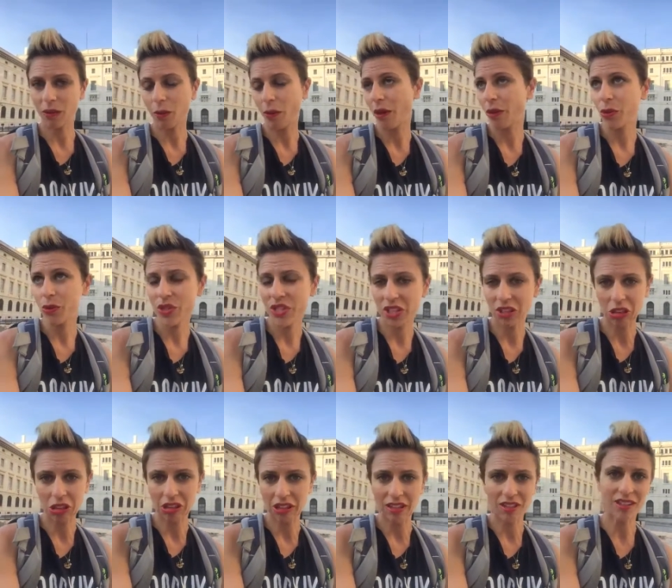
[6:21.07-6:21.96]
There were other
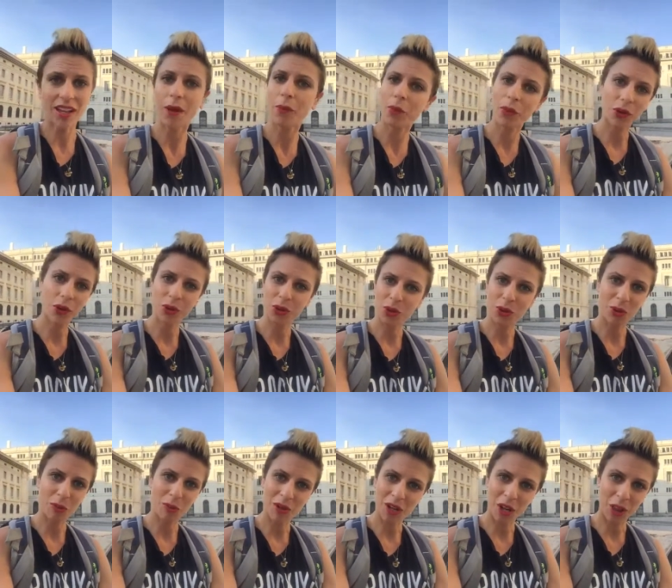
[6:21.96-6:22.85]
silly things. I will
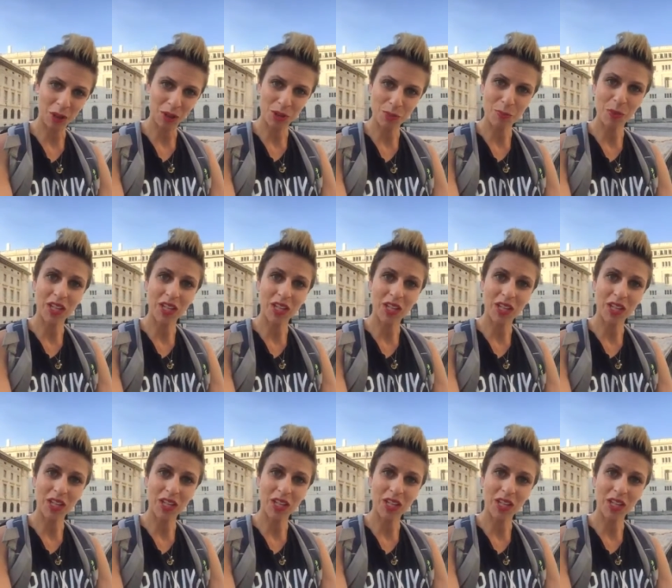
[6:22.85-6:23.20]
include them in others.